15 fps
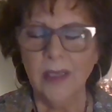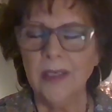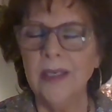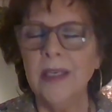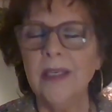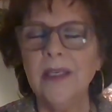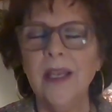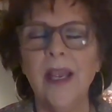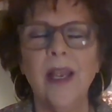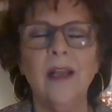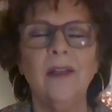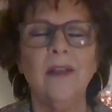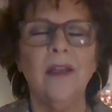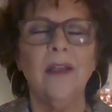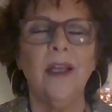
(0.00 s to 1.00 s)

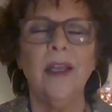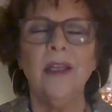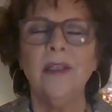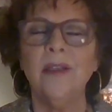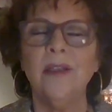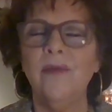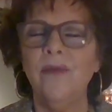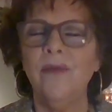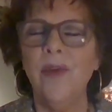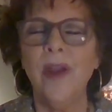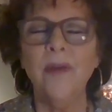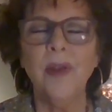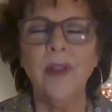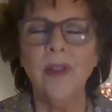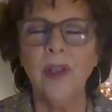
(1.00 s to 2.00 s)
Detail is of
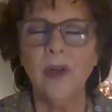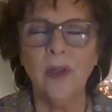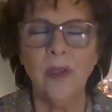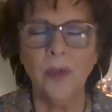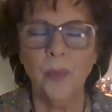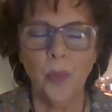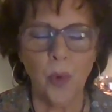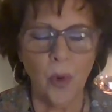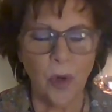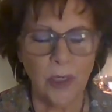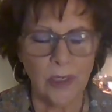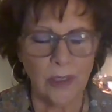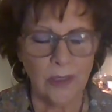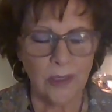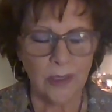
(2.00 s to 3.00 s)
very little
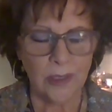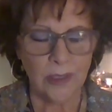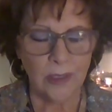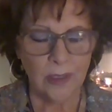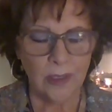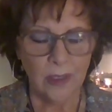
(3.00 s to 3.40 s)
importance.